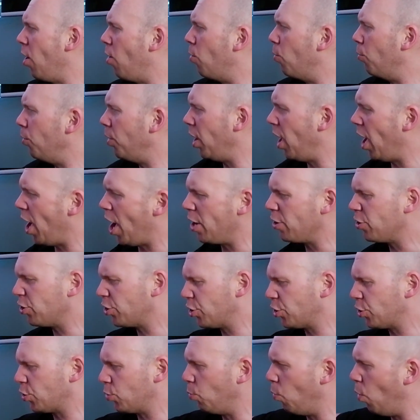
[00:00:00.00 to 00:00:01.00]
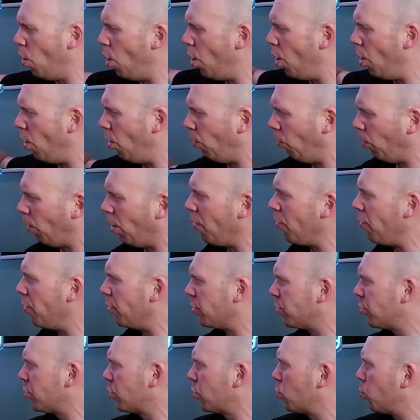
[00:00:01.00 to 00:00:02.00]
old uh, swirl,
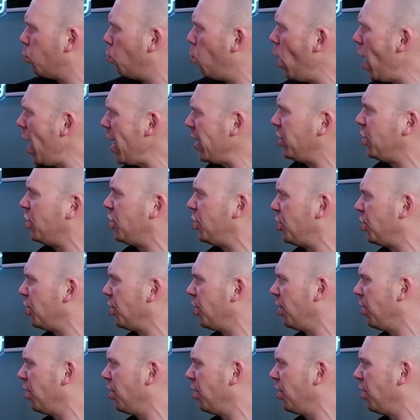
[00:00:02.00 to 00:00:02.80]
the swish